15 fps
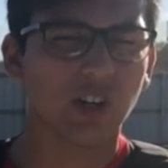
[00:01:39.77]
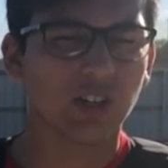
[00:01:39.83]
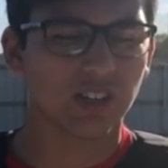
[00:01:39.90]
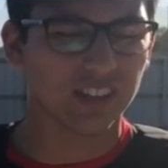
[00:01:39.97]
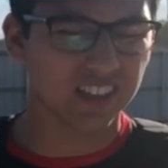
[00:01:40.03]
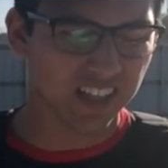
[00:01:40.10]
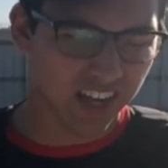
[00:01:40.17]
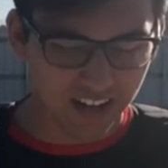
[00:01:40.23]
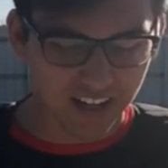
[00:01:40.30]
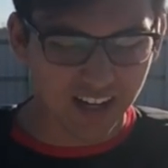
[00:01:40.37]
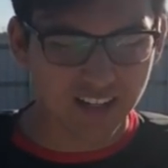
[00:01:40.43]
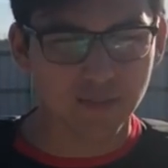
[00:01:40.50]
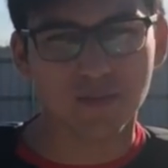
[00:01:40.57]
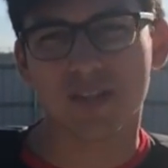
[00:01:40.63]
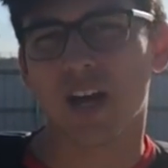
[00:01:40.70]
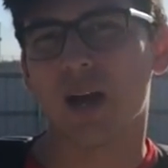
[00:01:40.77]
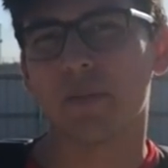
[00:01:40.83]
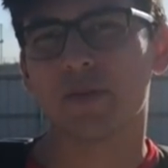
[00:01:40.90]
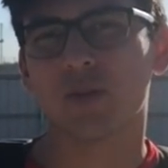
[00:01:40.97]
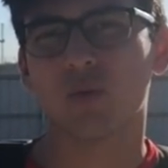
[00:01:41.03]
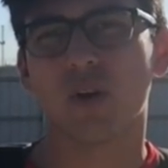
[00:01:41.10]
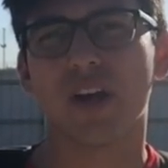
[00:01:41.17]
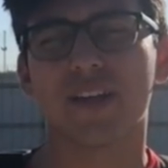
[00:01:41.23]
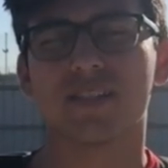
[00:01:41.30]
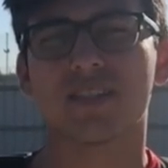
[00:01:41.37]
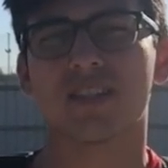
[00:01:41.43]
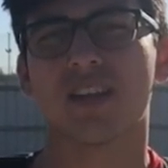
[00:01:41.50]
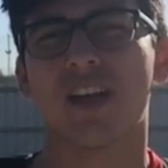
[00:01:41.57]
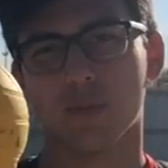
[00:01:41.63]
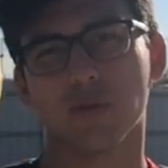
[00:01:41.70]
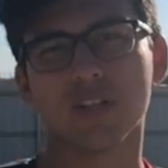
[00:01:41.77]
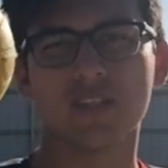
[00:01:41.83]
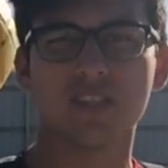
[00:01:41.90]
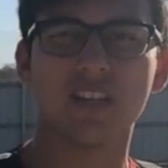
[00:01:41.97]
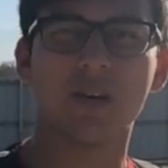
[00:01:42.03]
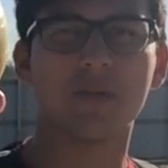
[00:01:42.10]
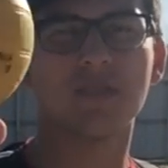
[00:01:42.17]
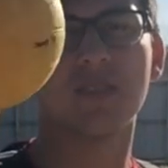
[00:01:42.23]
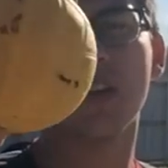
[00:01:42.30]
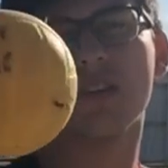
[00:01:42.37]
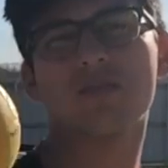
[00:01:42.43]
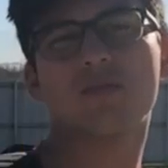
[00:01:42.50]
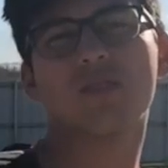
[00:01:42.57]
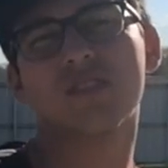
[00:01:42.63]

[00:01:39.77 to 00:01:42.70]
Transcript: early and I got some time to waste, and we're gonna see how many times